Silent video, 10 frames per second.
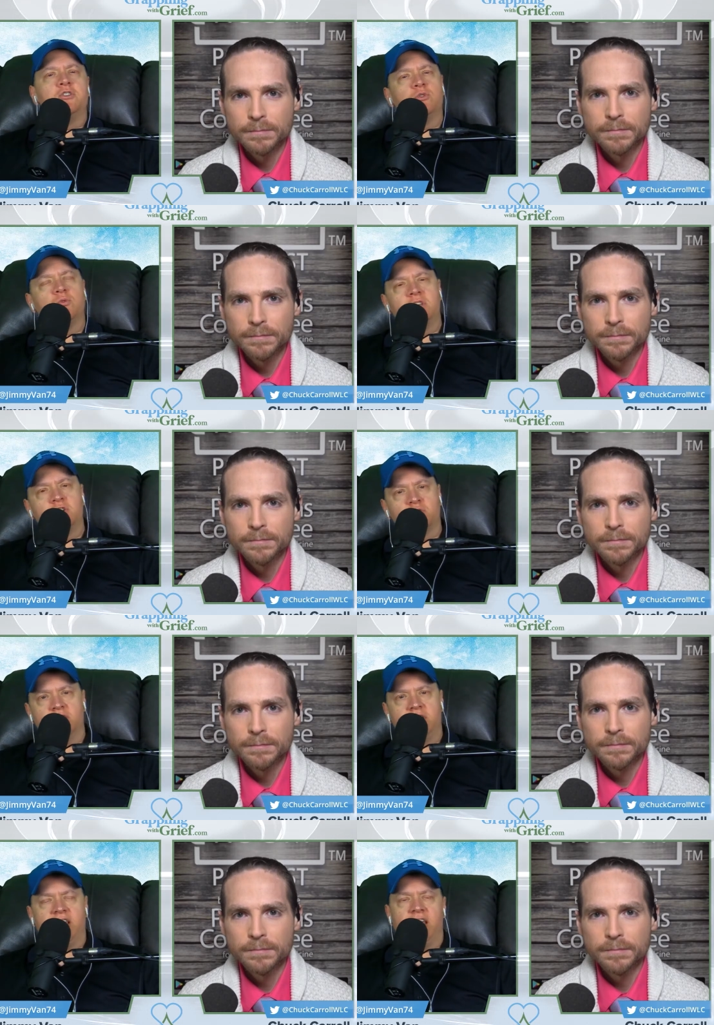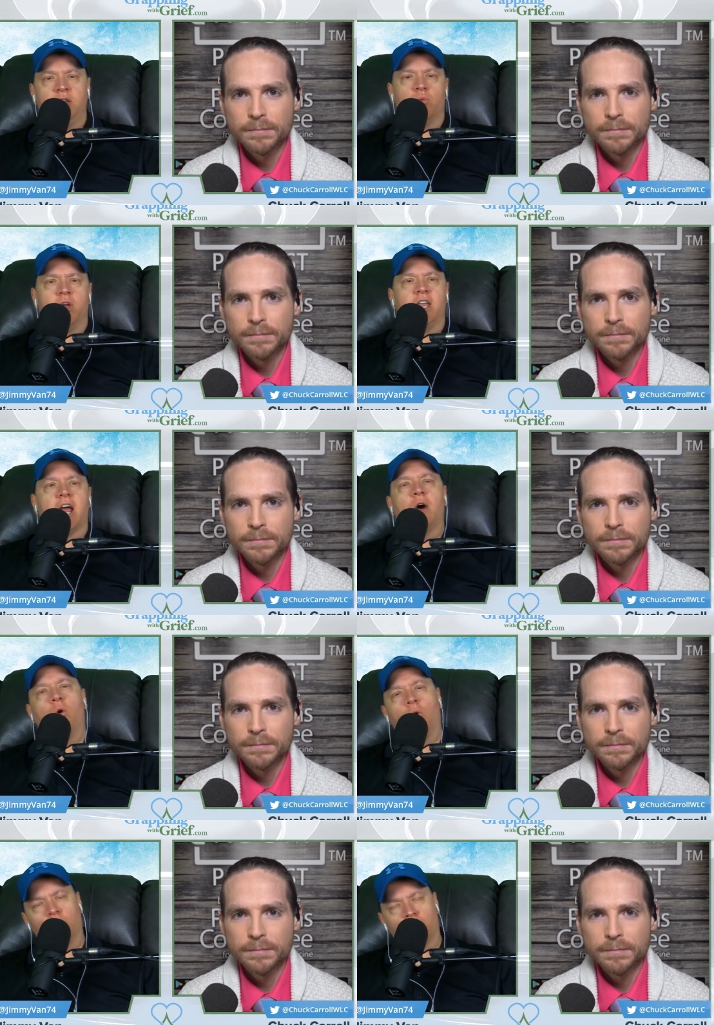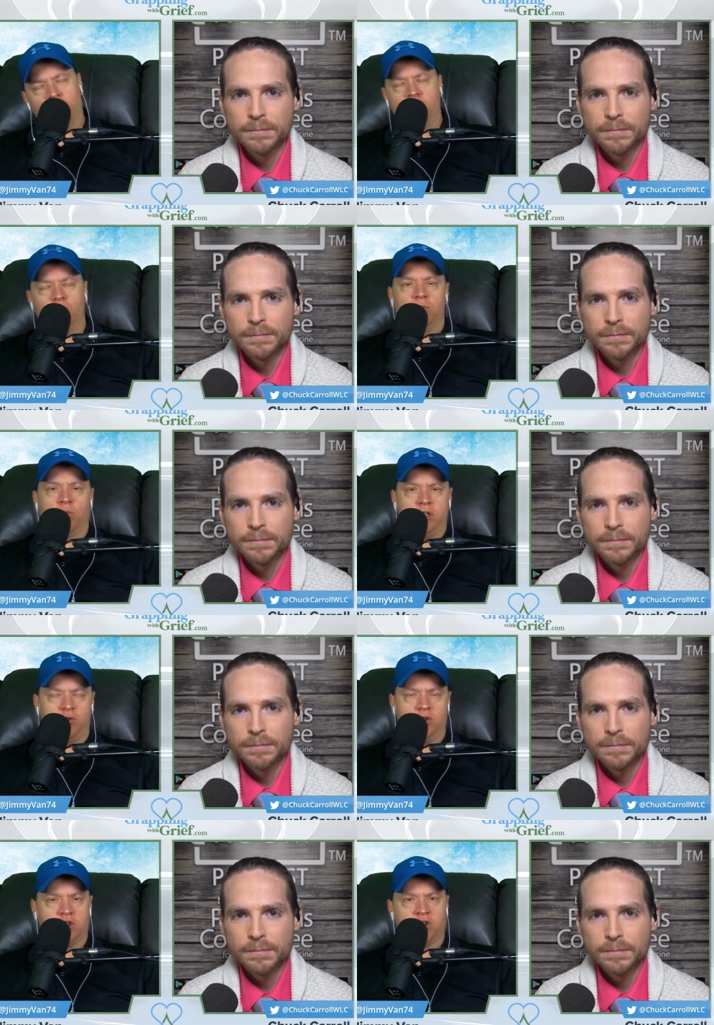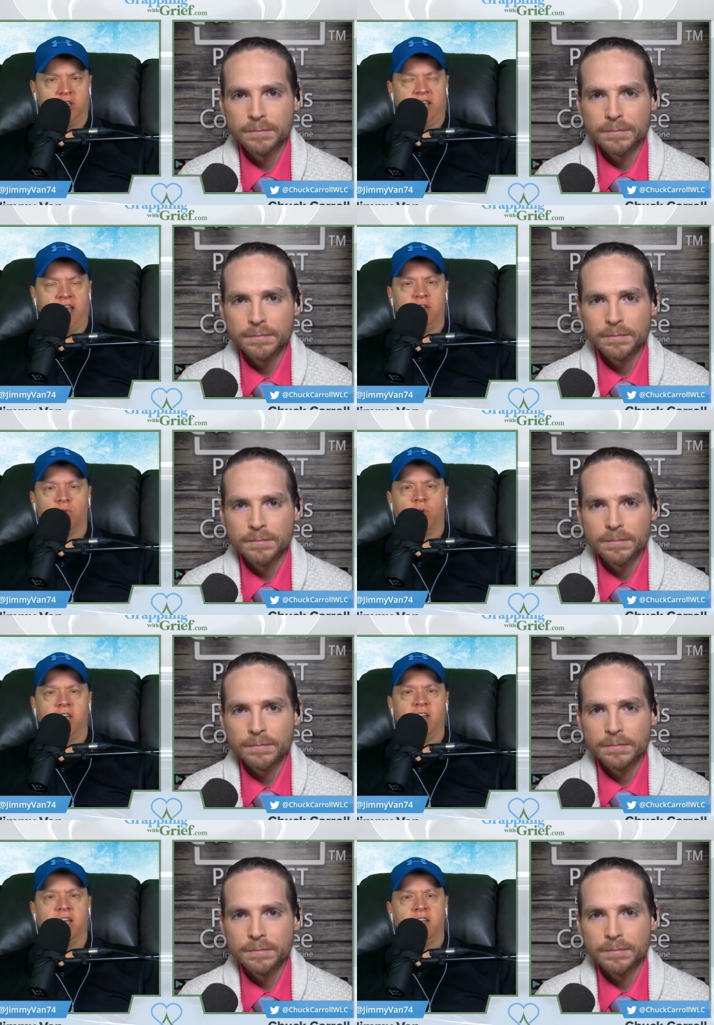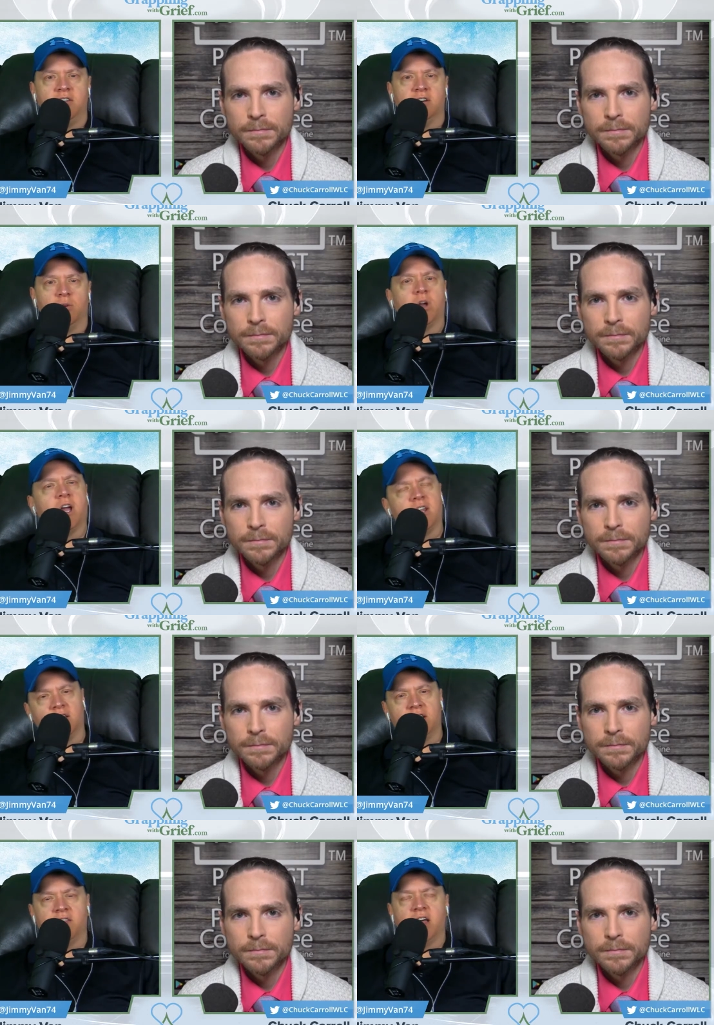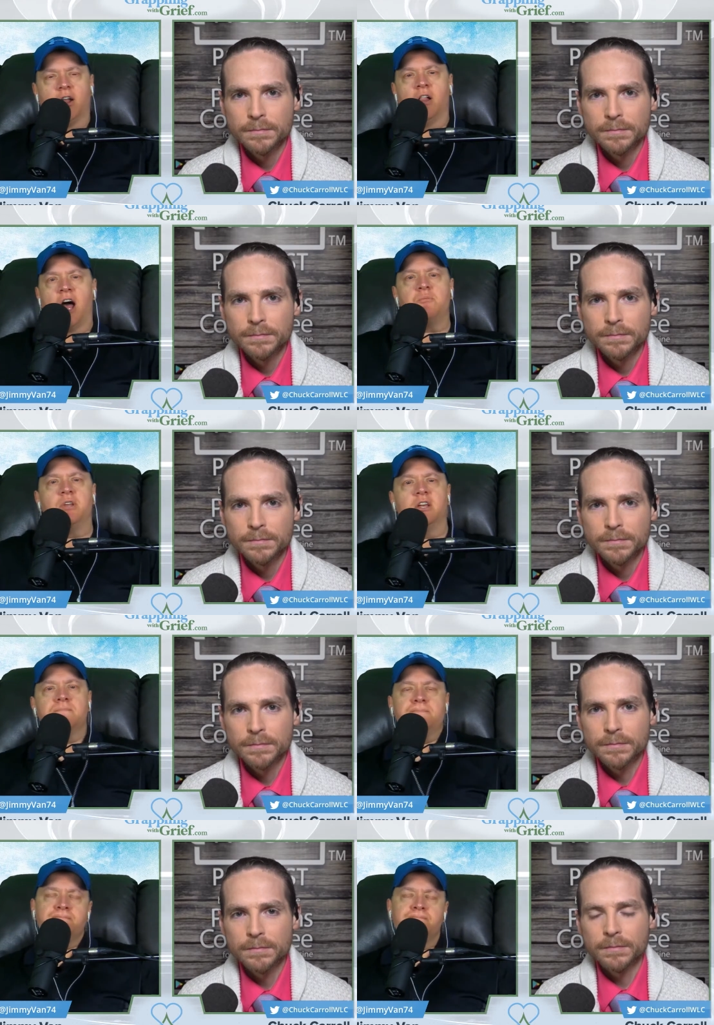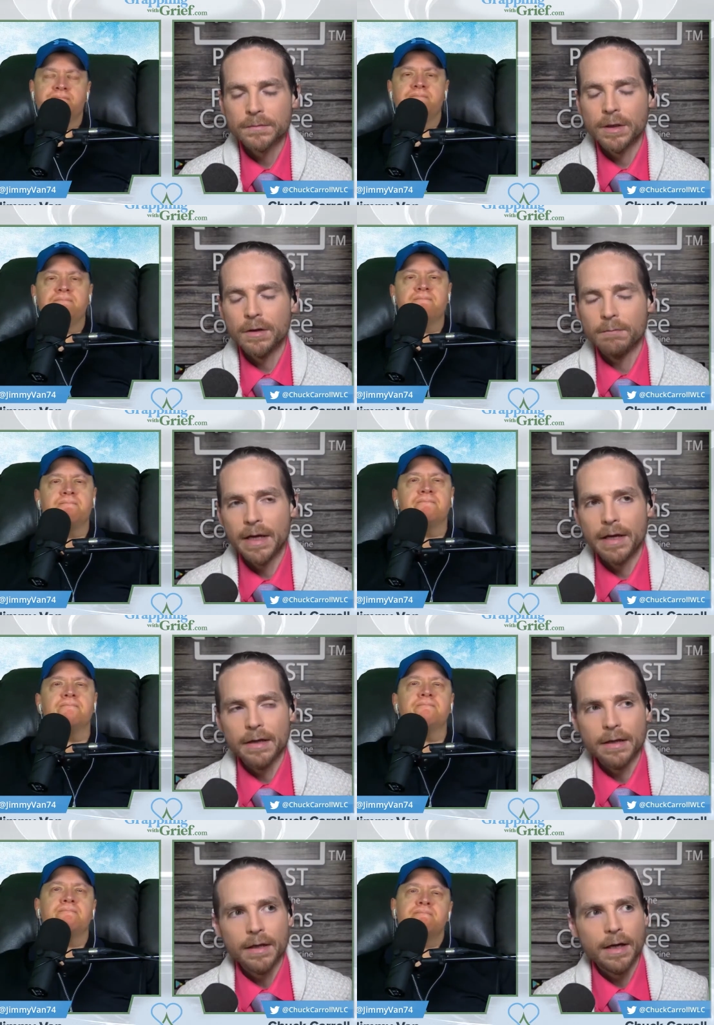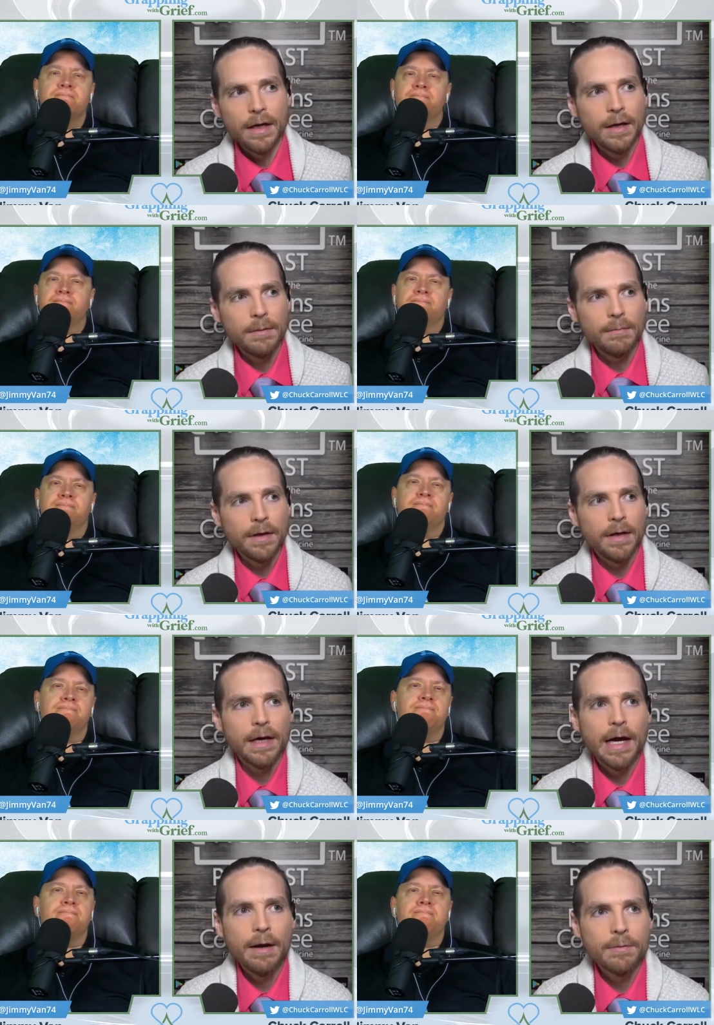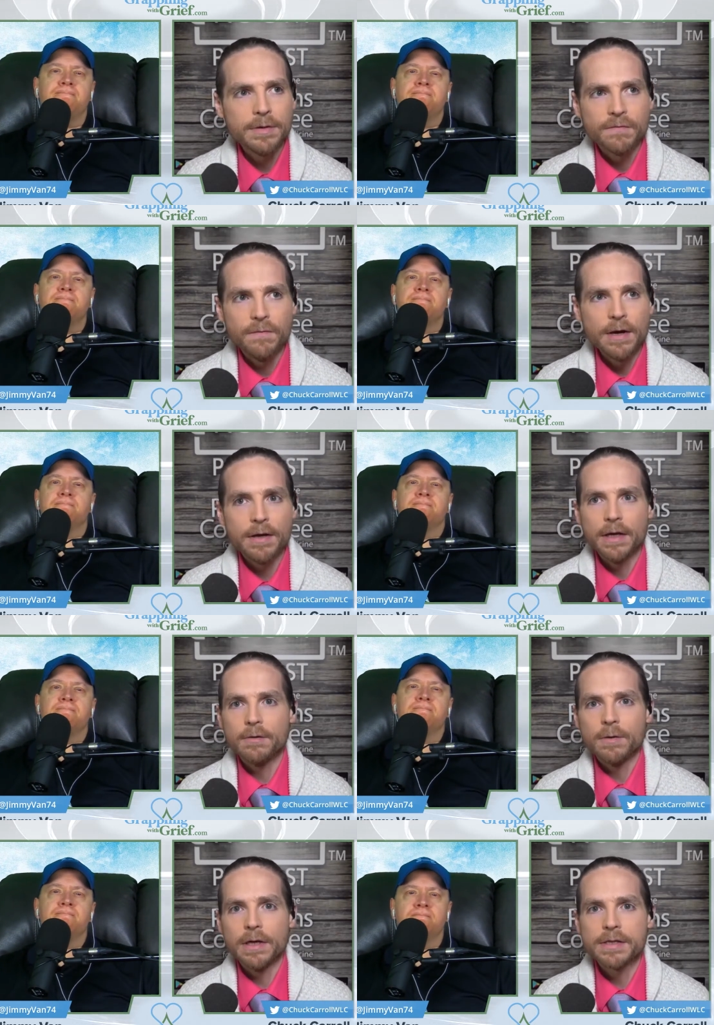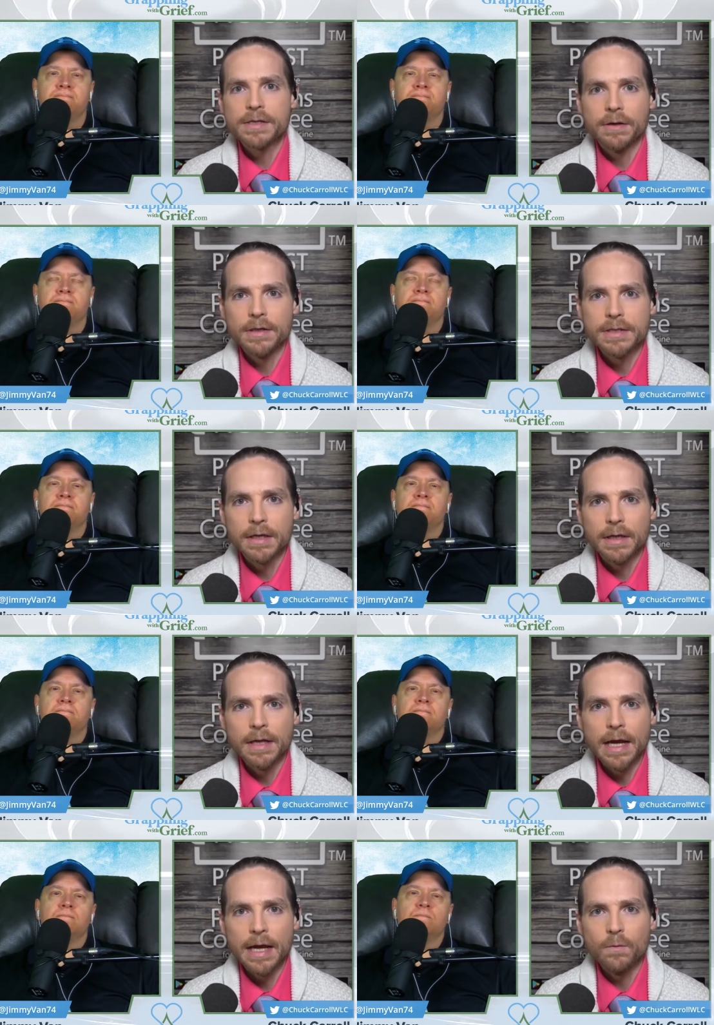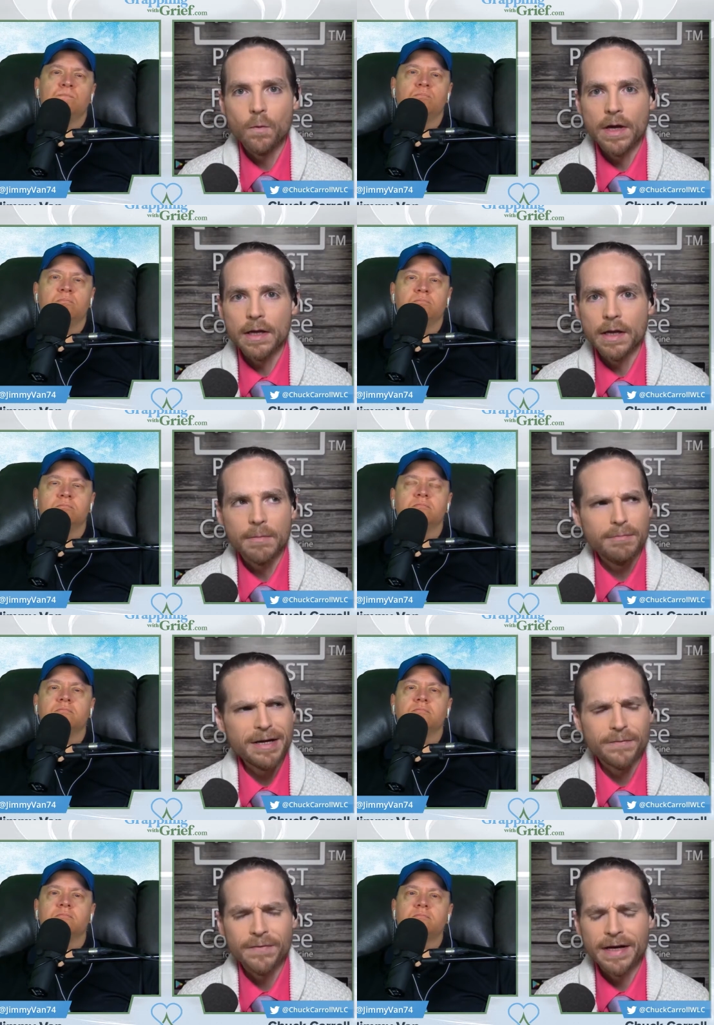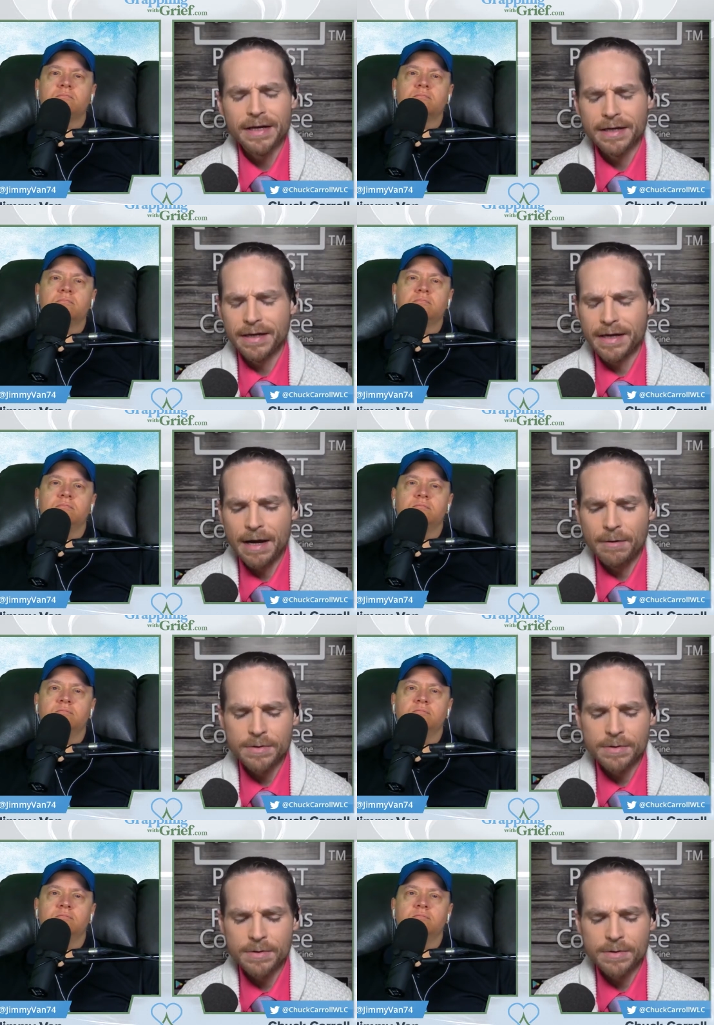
Speaker 1: you initially gain weight? How old were you when you initially gained weight? And uh, what kind of led to that all happening?
Speaker 2: Oh man, um, I was very young when I started to gain weight. I mean, matter of fact, I was